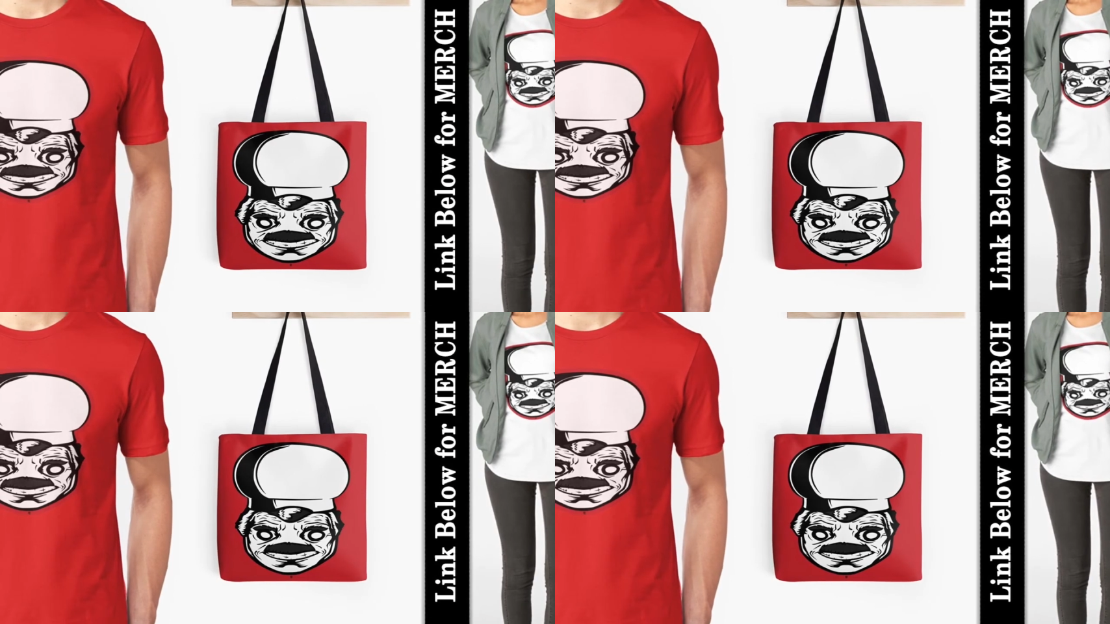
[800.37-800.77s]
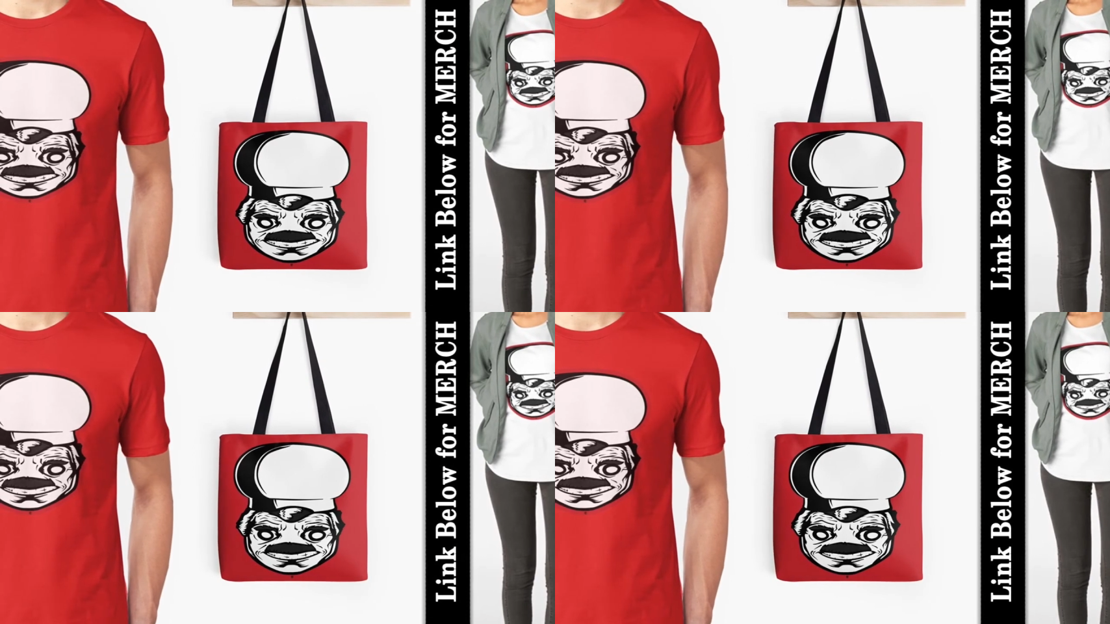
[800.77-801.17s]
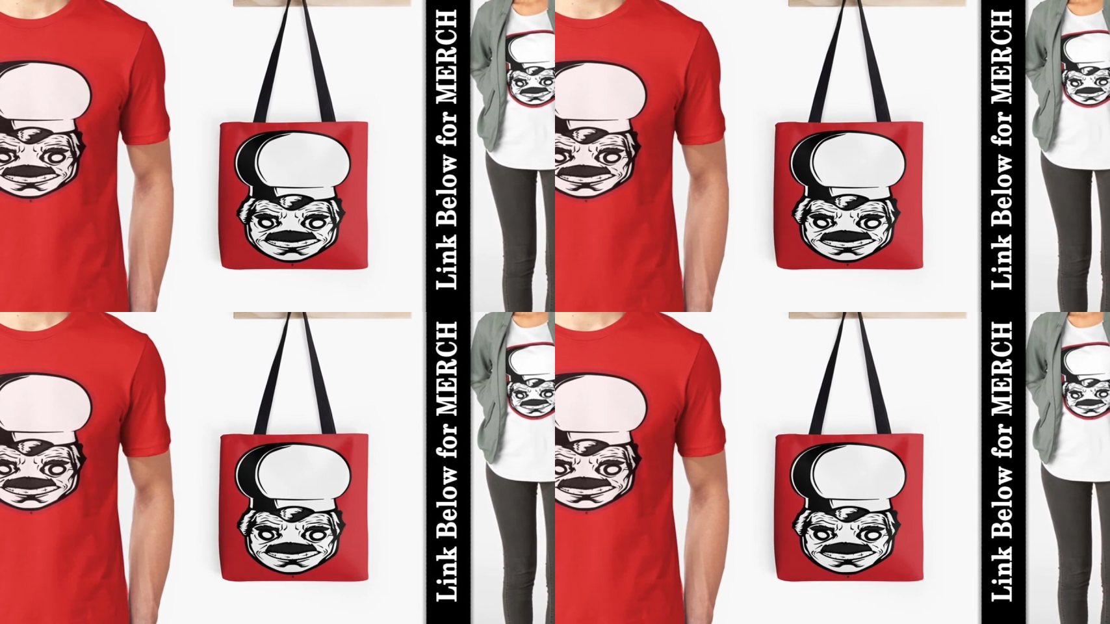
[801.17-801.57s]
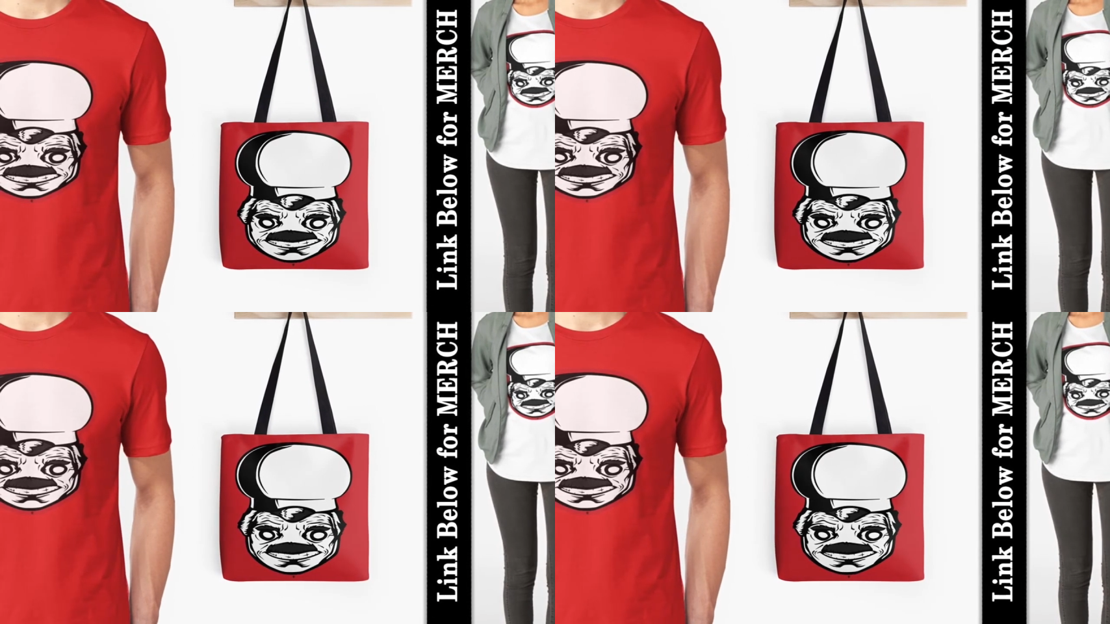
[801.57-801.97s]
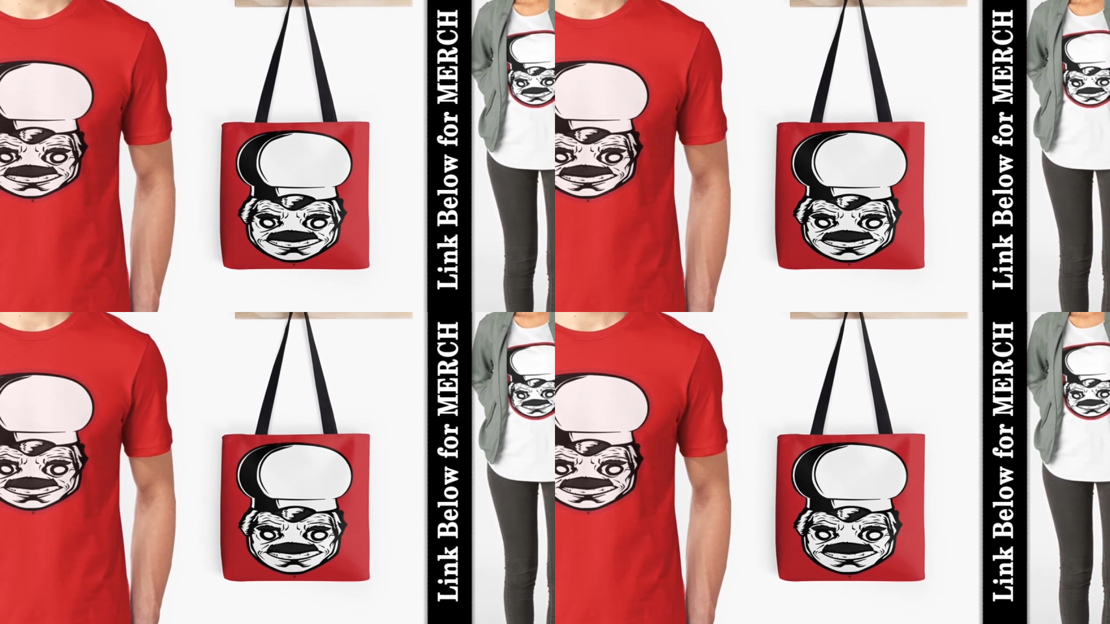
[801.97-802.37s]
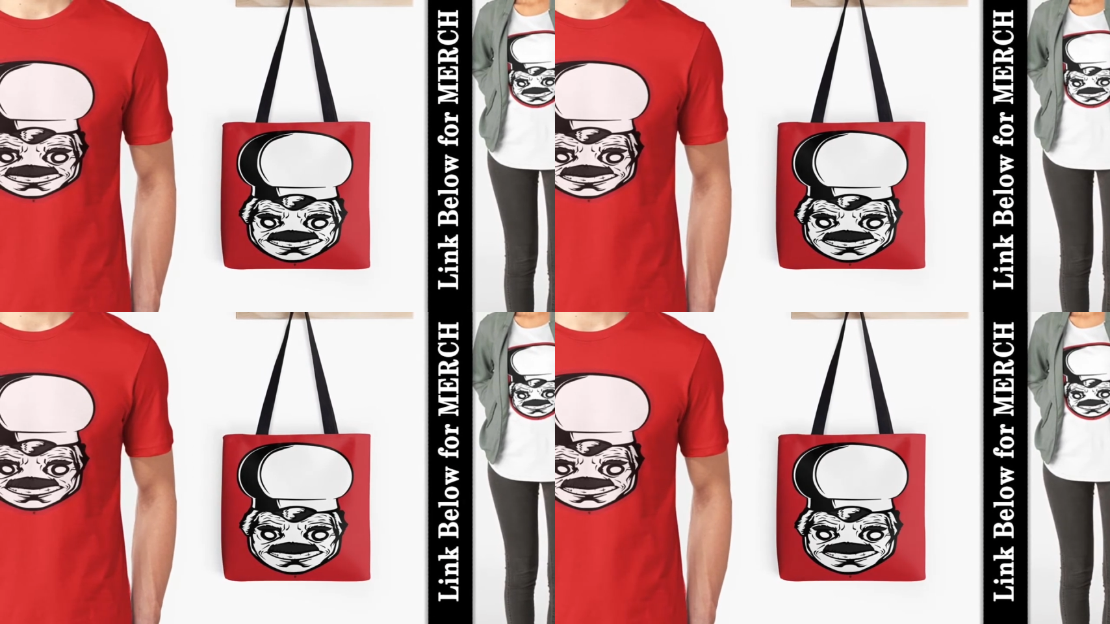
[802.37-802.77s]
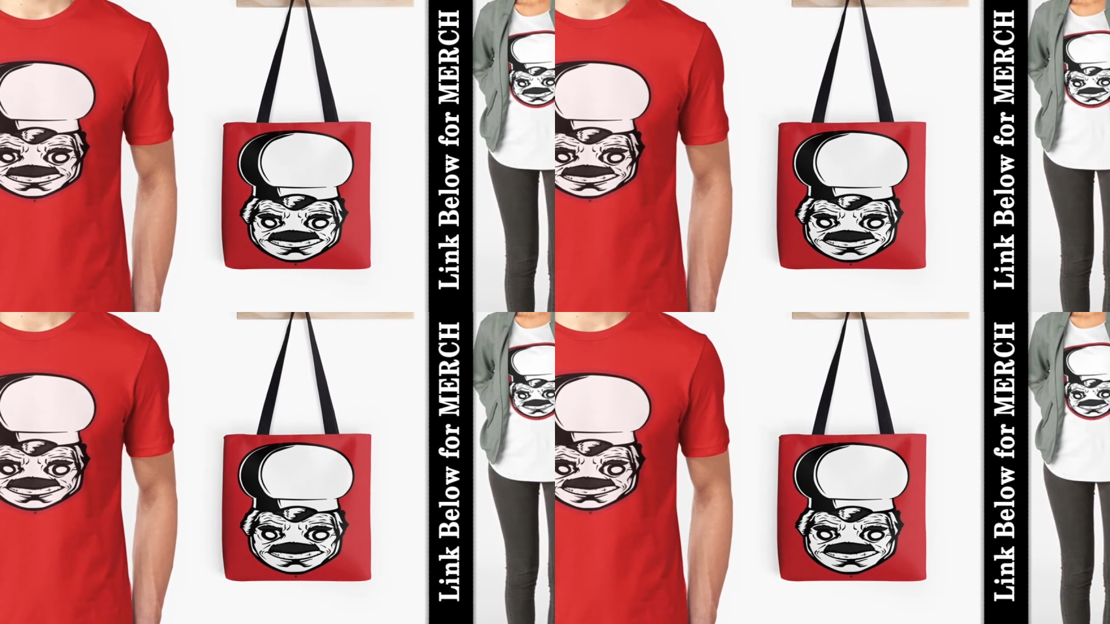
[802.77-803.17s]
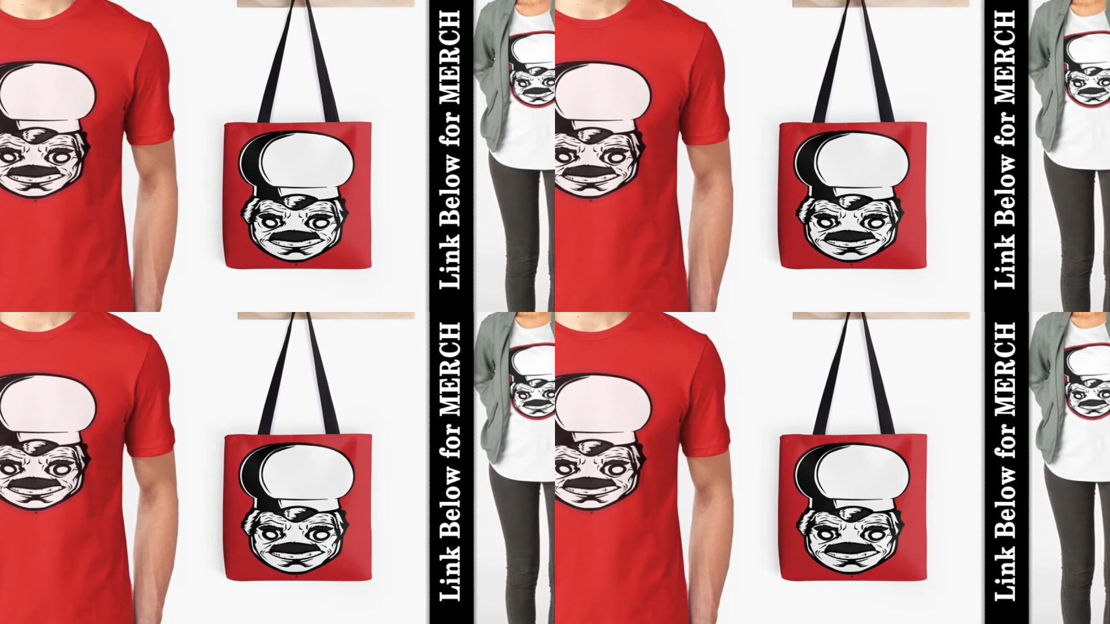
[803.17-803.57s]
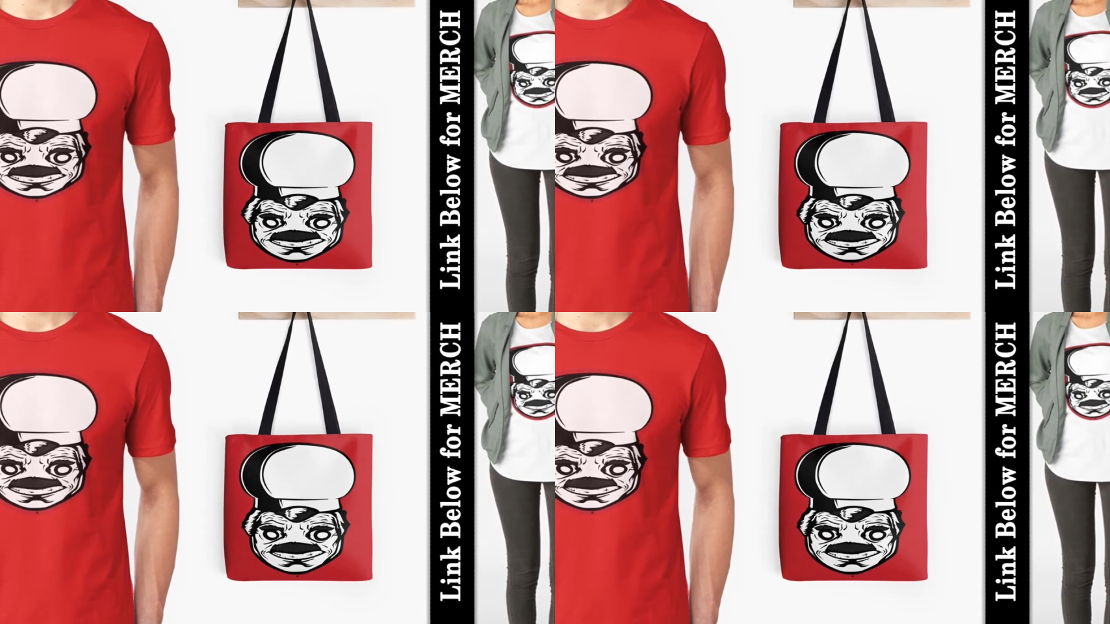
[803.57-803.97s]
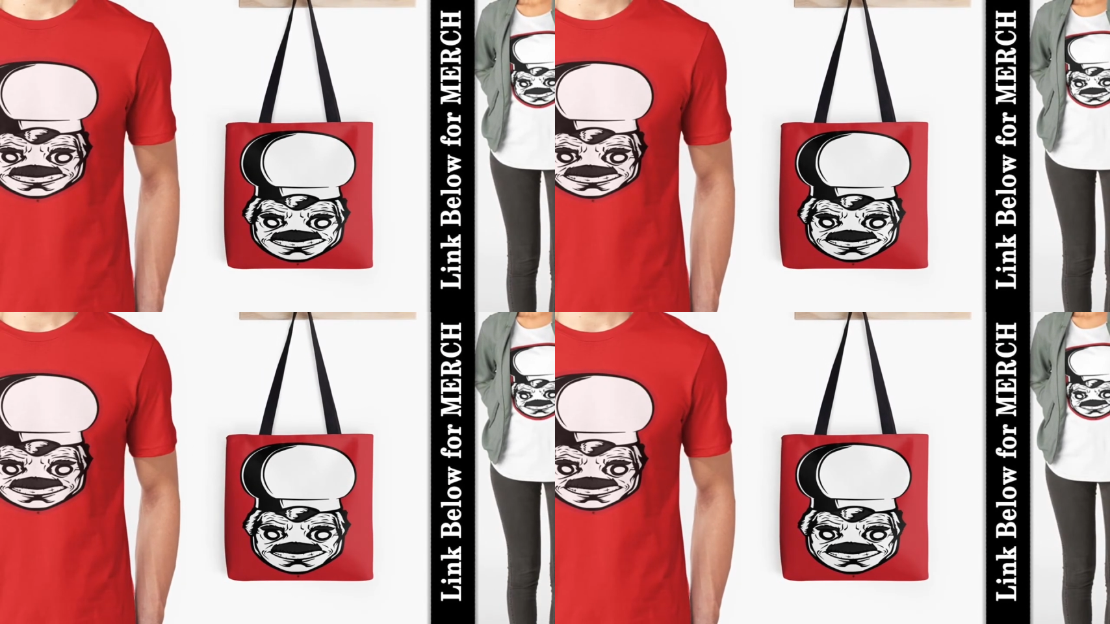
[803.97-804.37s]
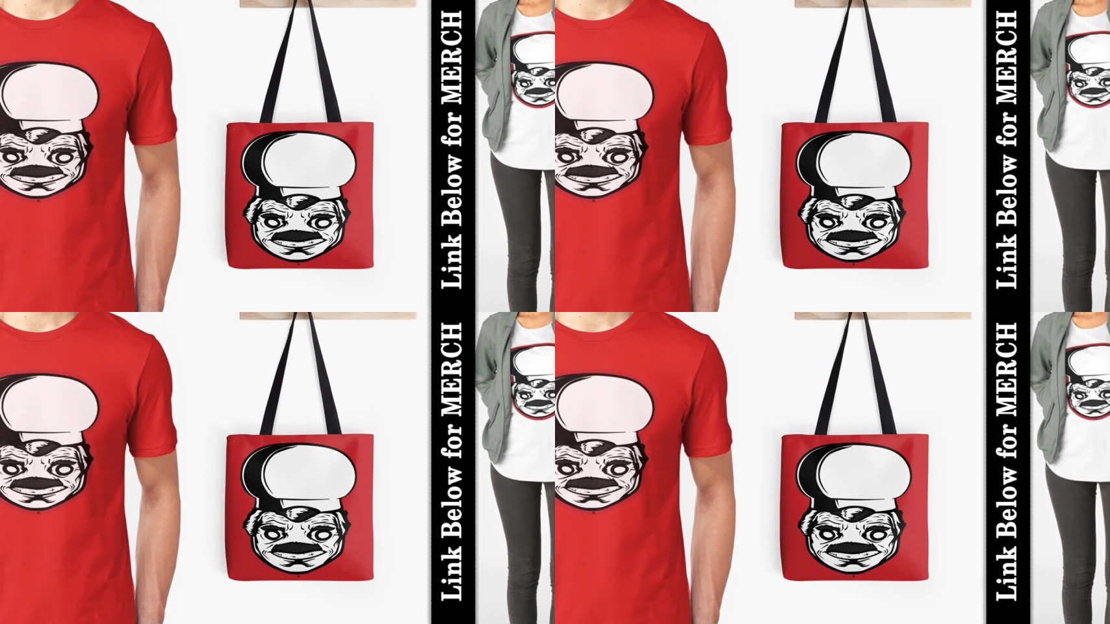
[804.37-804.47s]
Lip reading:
No face is visible, so there are no lips to read.